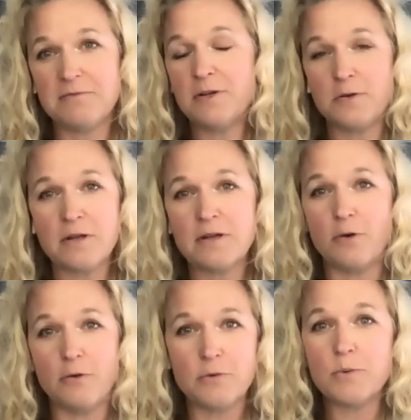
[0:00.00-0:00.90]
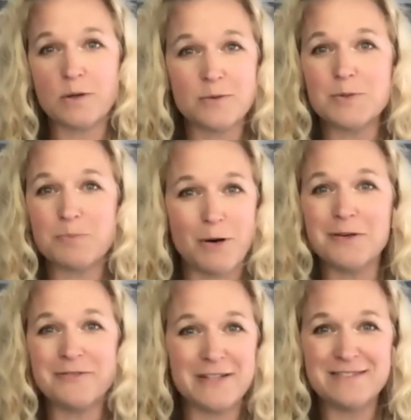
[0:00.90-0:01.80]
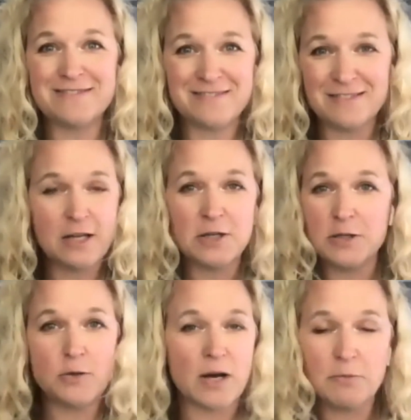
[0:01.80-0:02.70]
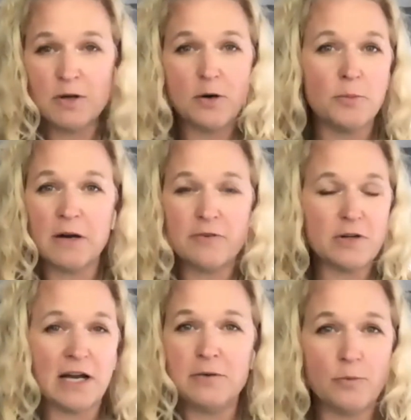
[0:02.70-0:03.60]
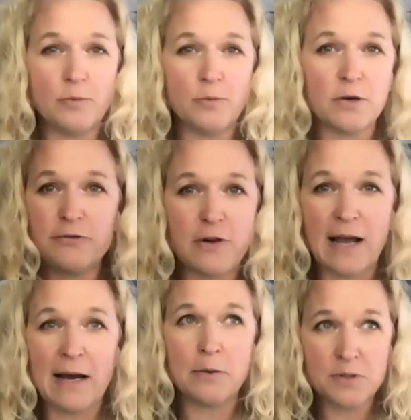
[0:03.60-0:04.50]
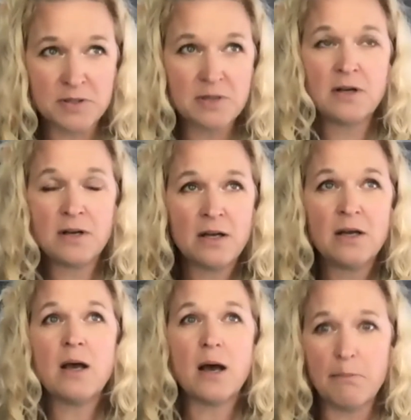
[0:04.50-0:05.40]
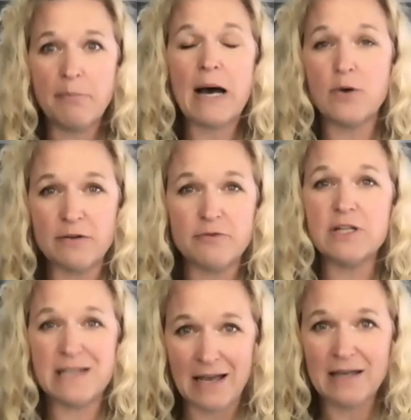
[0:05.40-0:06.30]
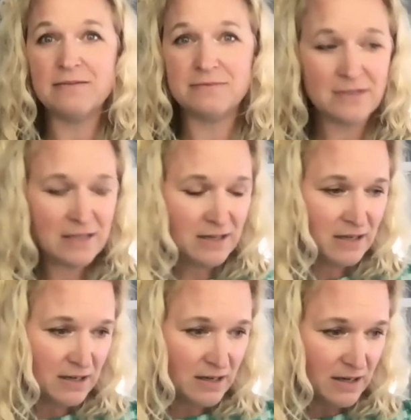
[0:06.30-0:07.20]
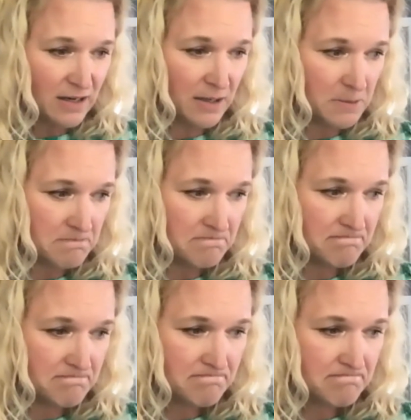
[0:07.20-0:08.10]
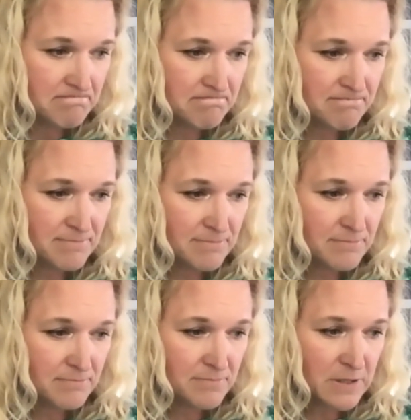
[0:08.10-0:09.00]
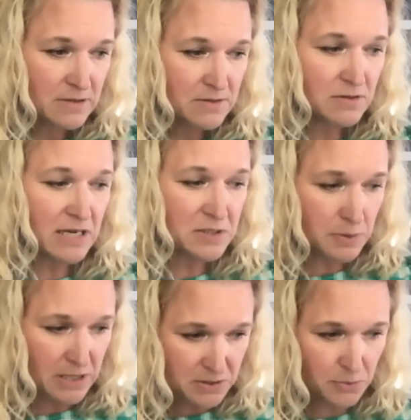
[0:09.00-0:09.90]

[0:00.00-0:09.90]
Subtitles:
you know, that overwork was part of it. Like you, I went home every night and worked for hours about every day. So that's what I